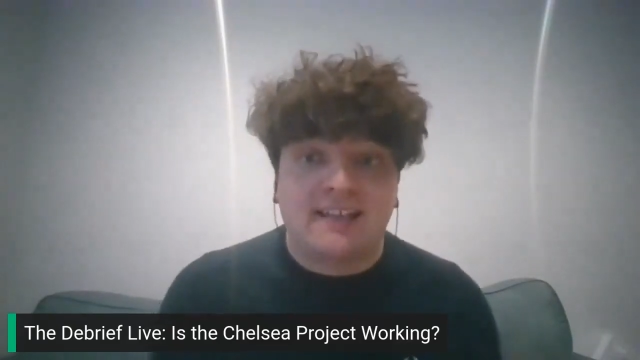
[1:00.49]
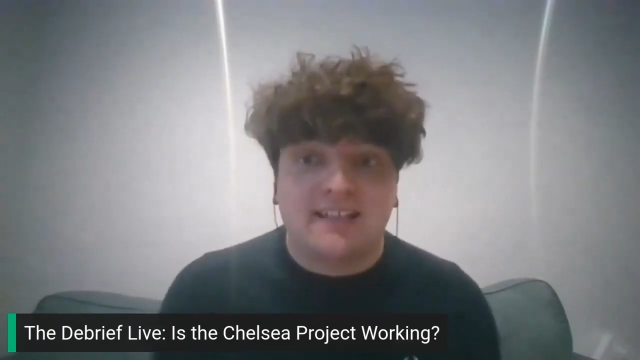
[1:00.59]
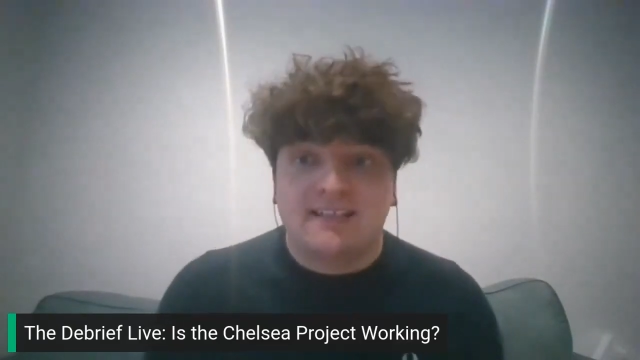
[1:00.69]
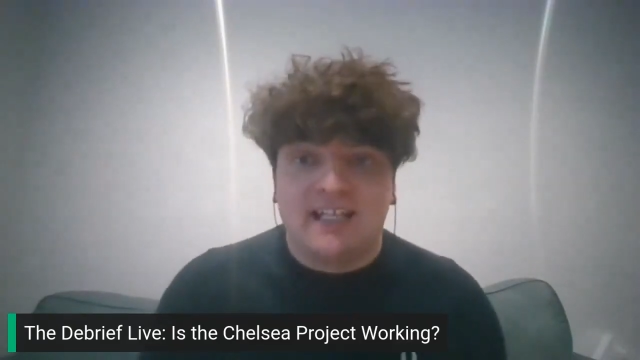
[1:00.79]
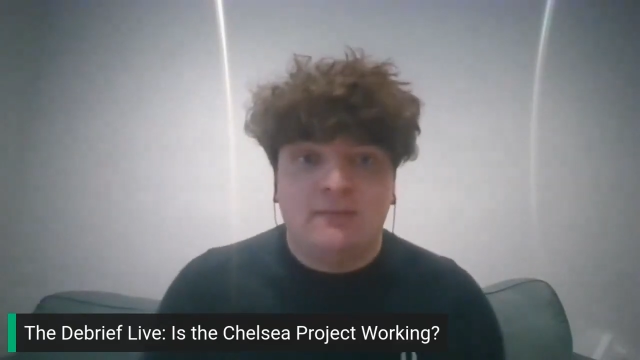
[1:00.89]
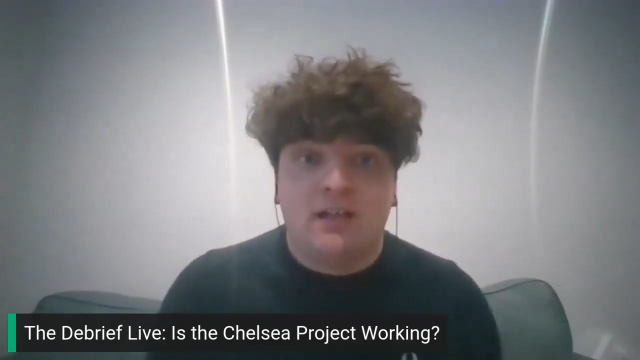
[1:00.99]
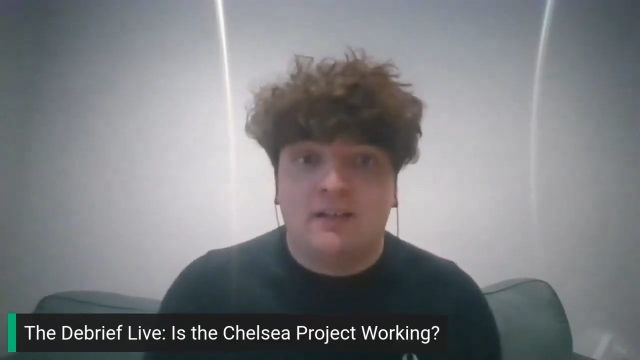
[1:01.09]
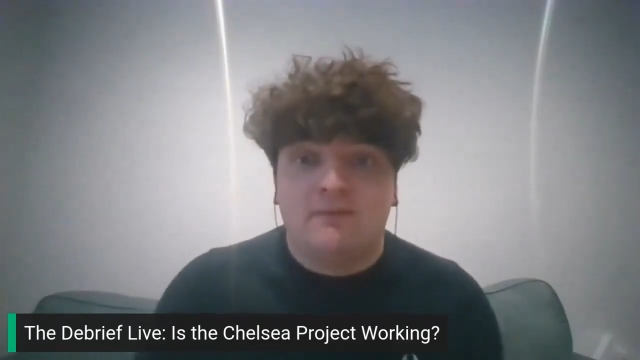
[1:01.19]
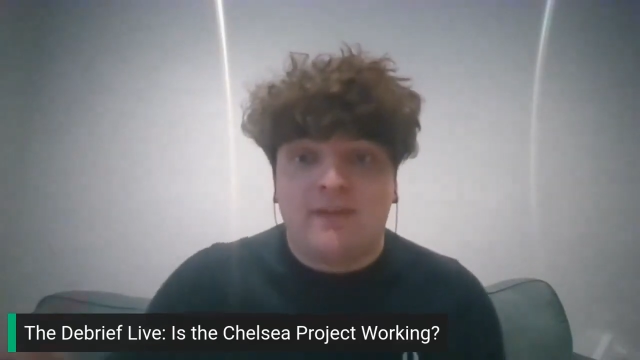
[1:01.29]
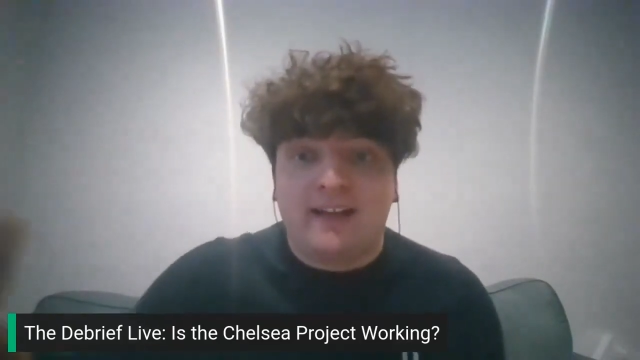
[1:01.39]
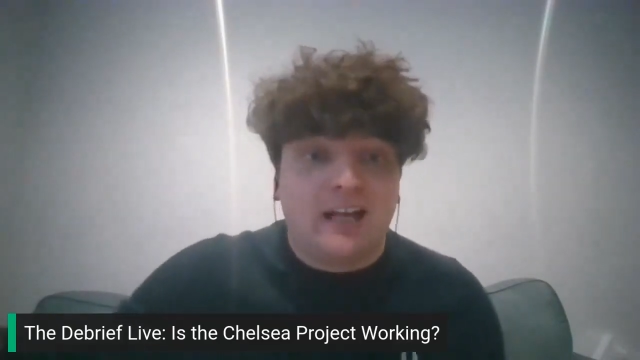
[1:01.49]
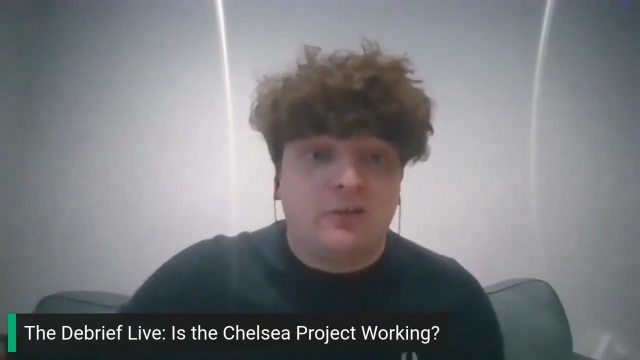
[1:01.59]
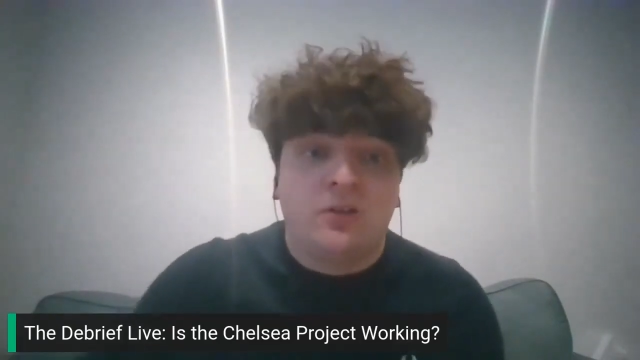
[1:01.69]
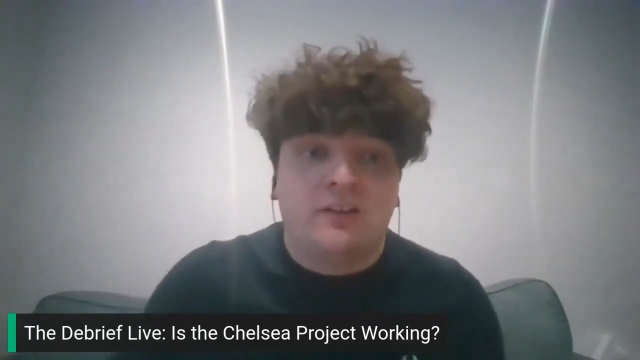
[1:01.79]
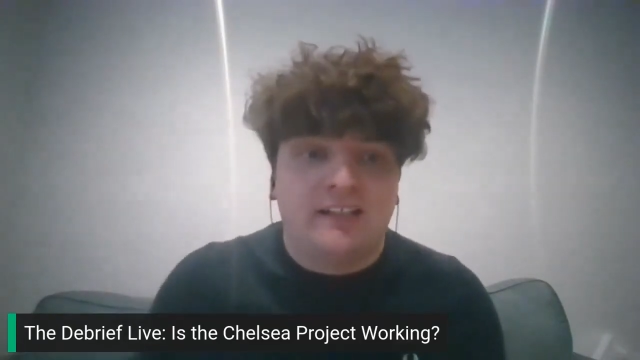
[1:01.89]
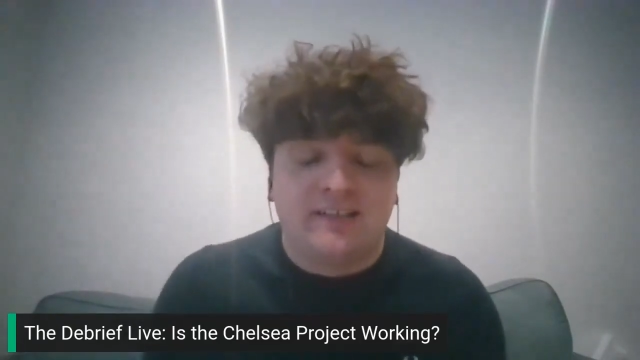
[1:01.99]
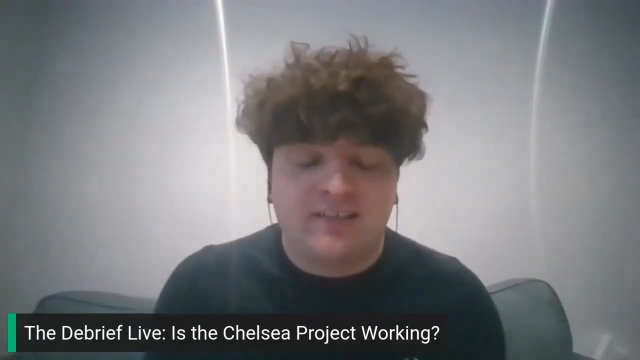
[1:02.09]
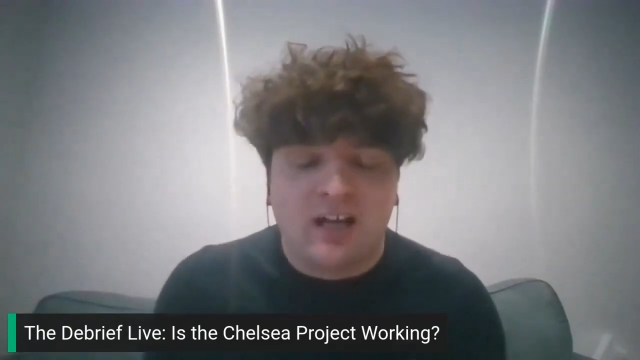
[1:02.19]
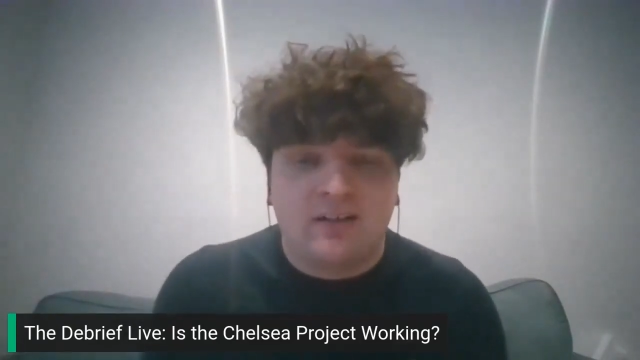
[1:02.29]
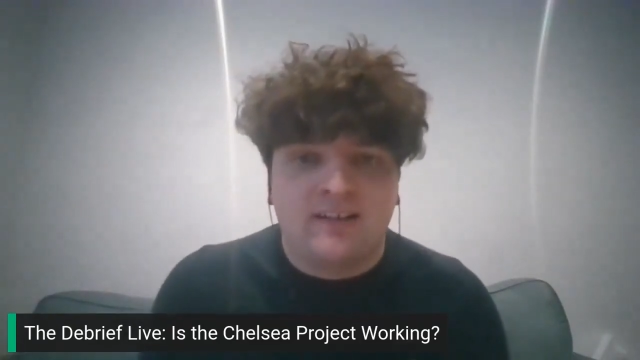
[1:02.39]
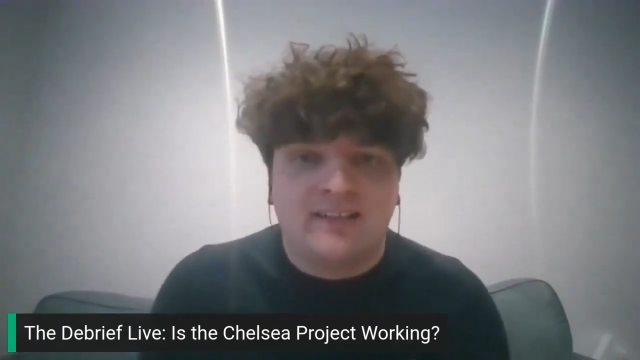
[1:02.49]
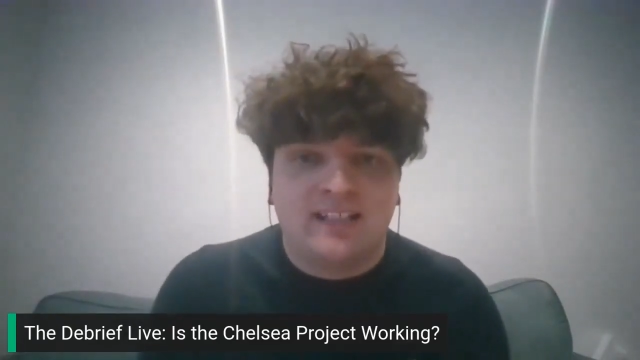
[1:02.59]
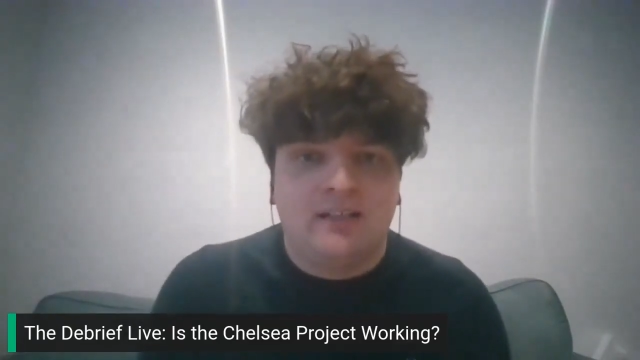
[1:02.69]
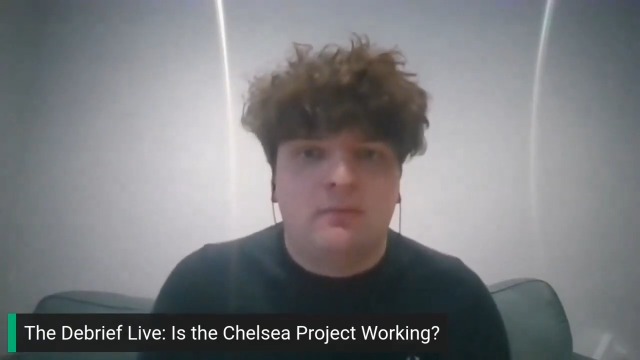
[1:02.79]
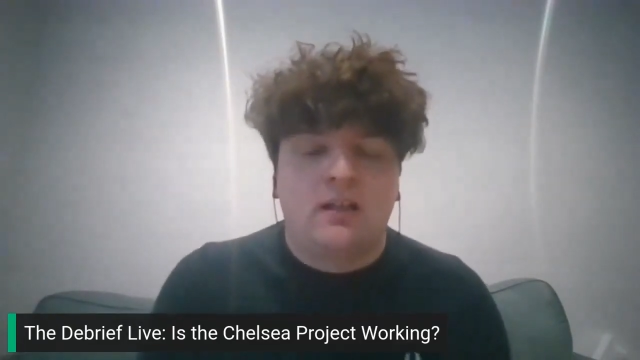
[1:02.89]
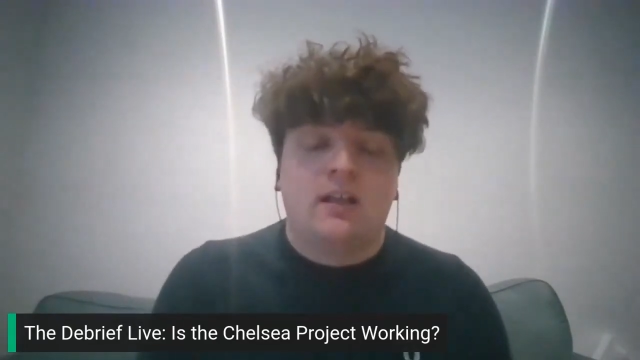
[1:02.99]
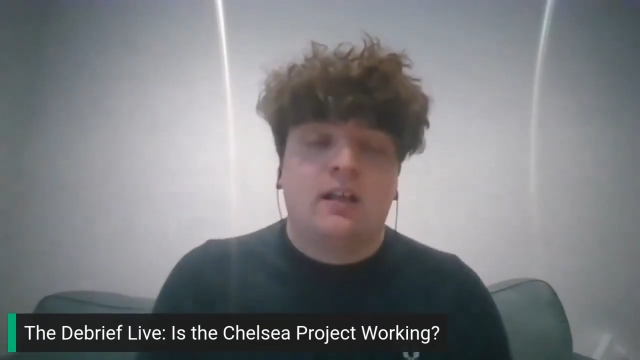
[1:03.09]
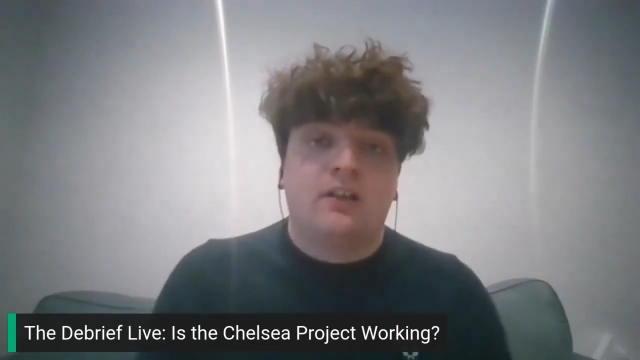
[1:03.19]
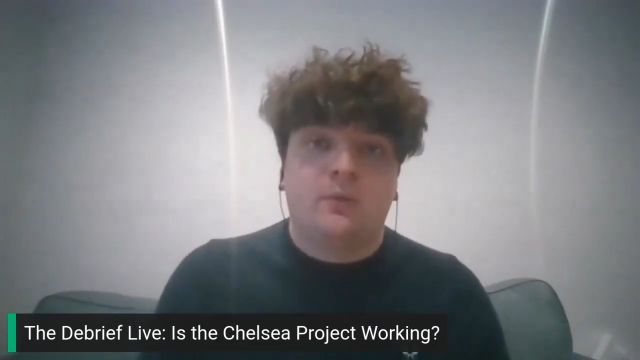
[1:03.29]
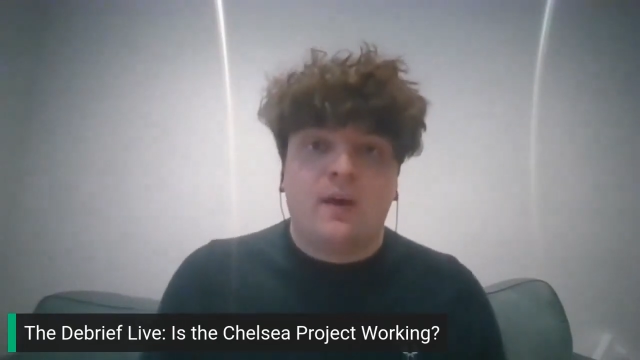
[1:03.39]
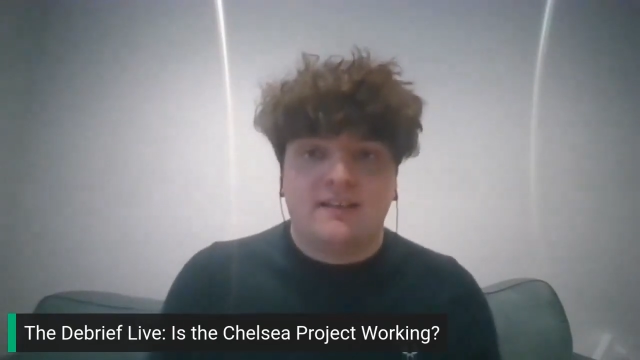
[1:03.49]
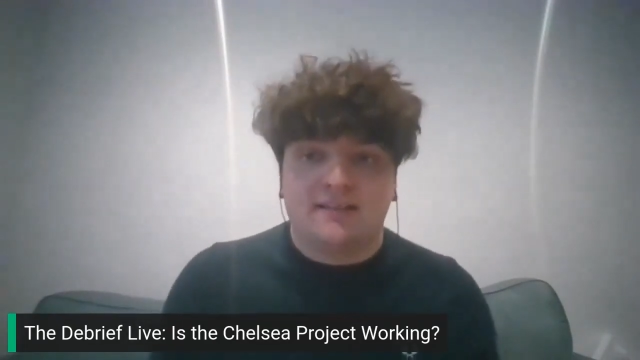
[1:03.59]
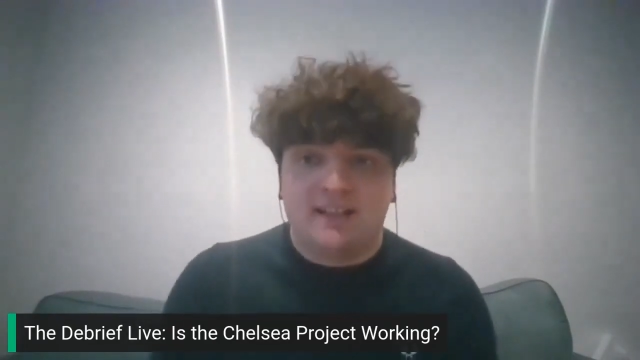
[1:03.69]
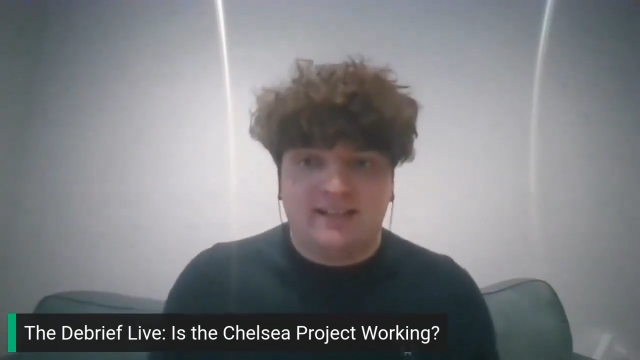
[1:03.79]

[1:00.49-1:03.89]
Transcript: as a team and find out who the leaders are in the team, as well as they